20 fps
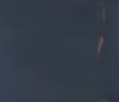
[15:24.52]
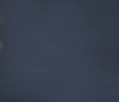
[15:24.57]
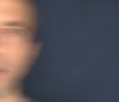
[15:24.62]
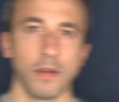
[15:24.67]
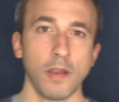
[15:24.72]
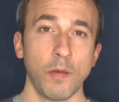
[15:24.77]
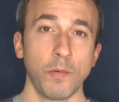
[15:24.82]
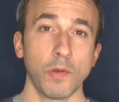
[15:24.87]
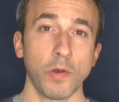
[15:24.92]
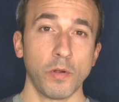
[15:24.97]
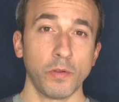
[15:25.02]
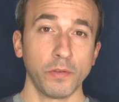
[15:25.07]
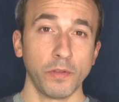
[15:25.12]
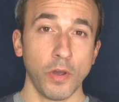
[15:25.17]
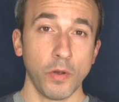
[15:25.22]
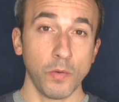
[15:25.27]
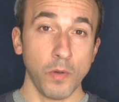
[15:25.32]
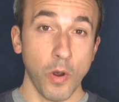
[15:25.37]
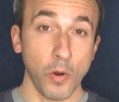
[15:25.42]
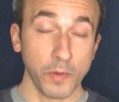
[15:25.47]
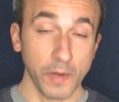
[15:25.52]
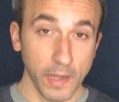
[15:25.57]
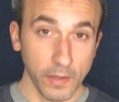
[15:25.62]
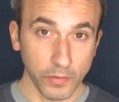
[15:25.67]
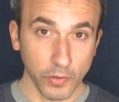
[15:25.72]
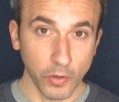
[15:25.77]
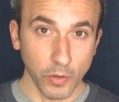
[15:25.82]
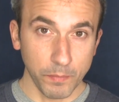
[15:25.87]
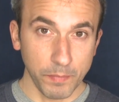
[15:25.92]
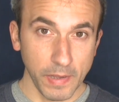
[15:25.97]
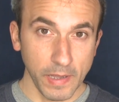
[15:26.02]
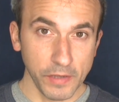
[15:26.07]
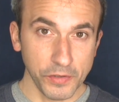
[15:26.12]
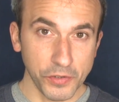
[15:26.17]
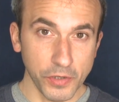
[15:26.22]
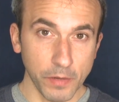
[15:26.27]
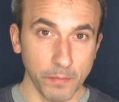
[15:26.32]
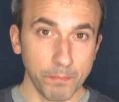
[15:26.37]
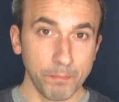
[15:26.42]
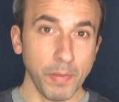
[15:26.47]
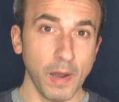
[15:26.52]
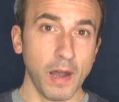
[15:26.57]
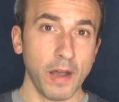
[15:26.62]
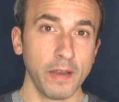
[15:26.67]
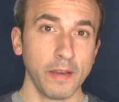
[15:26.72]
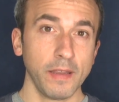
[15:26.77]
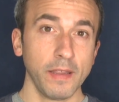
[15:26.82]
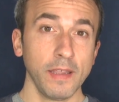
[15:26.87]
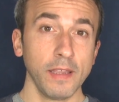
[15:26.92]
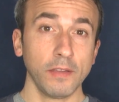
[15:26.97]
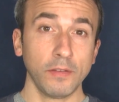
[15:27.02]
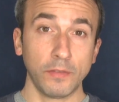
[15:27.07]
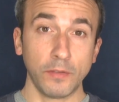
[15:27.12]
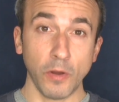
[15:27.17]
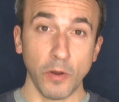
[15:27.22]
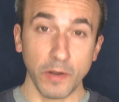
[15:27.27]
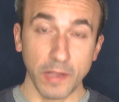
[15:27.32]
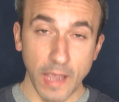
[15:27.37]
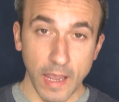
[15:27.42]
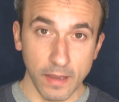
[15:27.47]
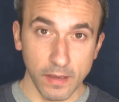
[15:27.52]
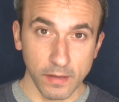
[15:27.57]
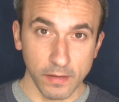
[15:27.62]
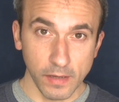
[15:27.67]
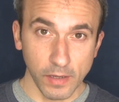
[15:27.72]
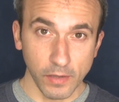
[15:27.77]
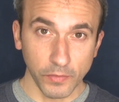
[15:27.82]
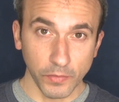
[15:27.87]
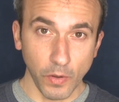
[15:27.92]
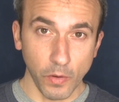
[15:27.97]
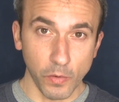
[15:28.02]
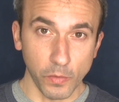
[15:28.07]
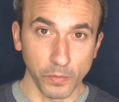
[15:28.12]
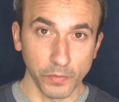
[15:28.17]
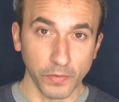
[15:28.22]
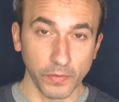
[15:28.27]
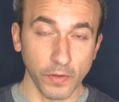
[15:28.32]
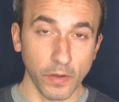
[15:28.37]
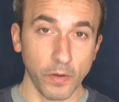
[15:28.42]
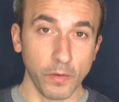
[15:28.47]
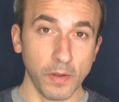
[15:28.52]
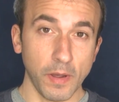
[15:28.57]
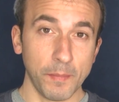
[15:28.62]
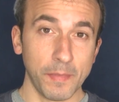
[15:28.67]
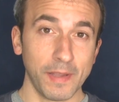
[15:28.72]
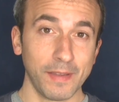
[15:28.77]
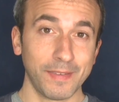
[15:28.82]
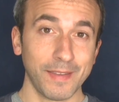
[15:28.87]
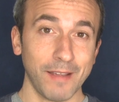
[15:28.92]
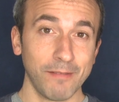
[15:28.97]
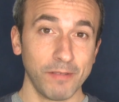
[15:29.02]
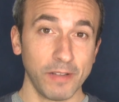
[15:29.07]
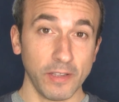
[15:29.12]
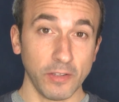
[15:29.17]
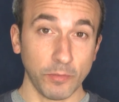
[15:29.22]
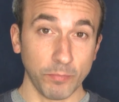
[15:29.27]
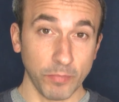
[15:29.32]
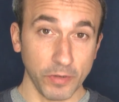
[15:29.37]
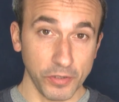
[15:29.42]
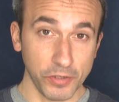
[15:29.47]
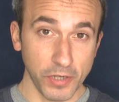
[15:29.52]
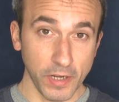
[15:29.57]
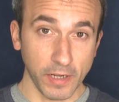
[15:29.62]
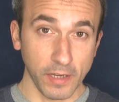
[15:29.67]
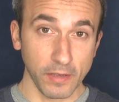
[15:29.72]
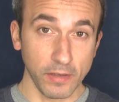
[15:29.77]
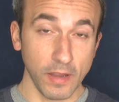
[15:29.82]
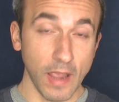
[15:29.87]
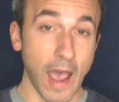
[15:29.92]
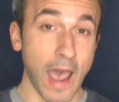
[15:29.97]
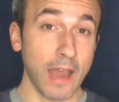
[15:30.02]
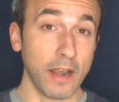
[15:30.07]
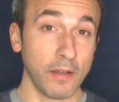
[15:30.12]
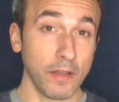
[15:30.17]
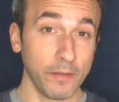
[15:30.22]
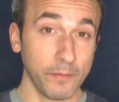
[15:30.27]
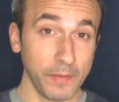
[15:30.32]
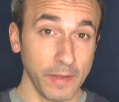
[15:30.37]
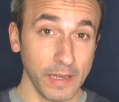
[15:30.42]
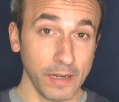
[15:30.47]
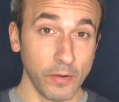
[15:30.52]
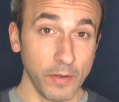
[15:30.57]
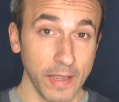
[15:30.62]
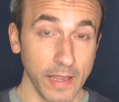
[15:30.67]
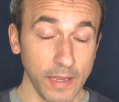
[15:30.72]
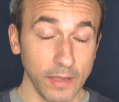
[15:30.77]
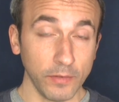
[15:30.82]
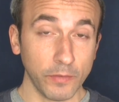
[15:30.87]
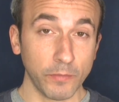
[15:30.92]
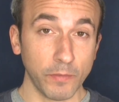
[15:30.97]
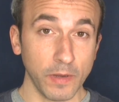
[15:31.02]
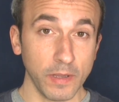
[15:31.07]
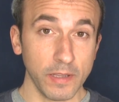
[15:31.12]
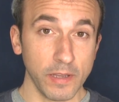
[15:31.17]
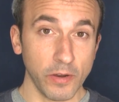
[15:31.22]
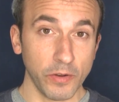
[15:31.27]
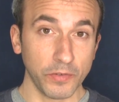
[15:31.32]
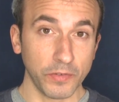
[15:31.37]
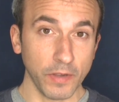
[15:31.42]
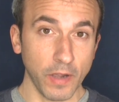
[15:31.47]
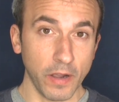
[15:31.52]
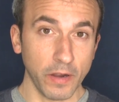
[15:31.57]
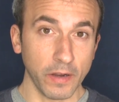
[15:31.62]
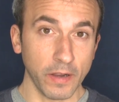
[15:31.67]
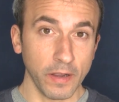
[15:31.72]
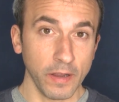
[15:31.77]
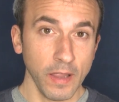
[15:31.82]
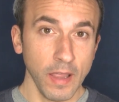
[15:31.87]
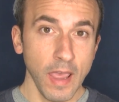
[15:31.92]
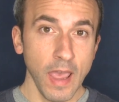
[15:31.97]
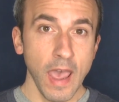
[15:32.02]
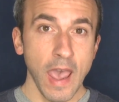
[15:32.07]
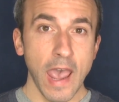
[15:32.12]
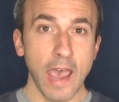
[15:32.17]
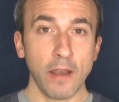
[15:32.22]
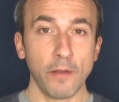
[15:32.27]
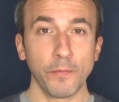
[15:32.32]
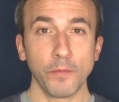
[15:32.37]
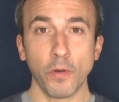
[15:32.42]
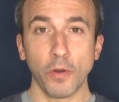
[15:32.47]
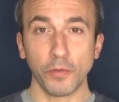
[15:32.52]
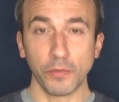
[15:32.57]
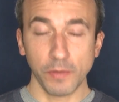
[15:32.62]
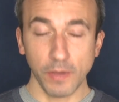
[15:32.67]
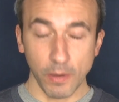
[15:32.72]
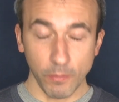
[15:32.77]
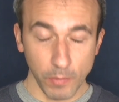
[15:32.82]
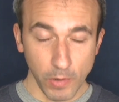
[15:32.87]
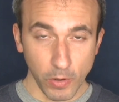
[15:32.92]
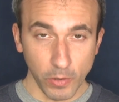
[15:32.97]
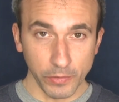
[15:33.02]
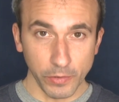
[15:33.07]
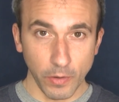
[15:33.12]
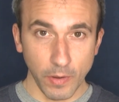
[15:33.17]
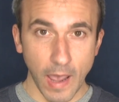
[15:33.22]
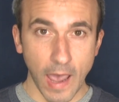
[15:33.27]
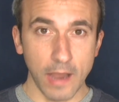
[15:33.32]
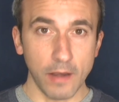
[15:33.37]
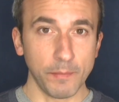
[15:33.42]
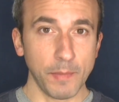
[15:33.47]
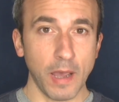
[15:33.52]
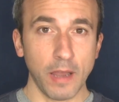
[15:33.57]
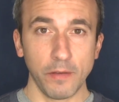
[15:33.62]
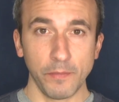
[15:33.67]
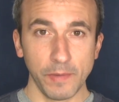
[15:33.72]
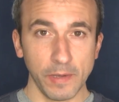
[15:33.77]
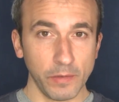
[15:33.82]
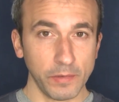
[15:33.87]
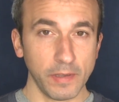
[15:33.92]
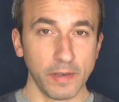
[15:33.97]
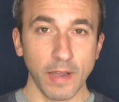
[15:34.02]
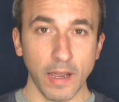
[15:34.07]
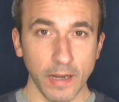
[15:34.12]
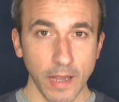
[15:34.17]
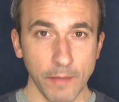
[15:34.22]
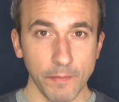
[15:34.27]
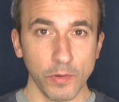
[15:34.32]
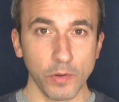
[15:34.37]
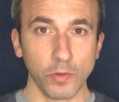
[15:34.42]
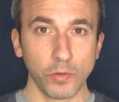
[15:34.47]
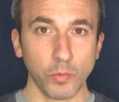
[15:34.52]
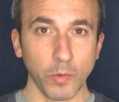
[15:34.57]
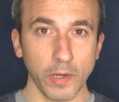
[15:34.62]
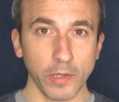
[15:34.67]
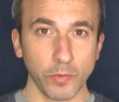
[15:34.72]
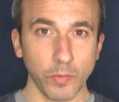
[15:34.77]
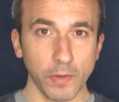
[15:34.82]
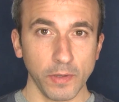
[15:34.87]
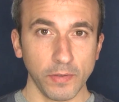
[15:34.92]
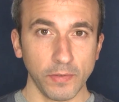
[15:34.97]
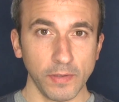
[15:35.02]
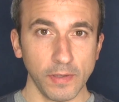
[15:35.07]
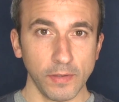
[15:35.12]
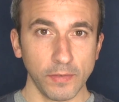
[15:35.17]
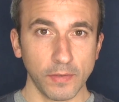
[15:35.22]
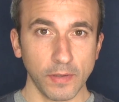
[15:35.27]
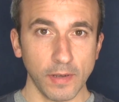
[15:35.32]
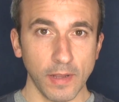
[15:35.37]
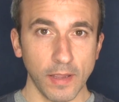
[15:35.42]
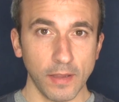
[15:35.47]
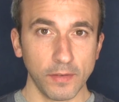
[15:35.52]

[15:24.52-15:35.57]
Now, we all know O'Day is a good pitcher, but he is 38 years old, so it's not really a spring chicken. Ottavino is 3 years younger, and of course, we all know Adam Ottavino did not have a good 2020 season,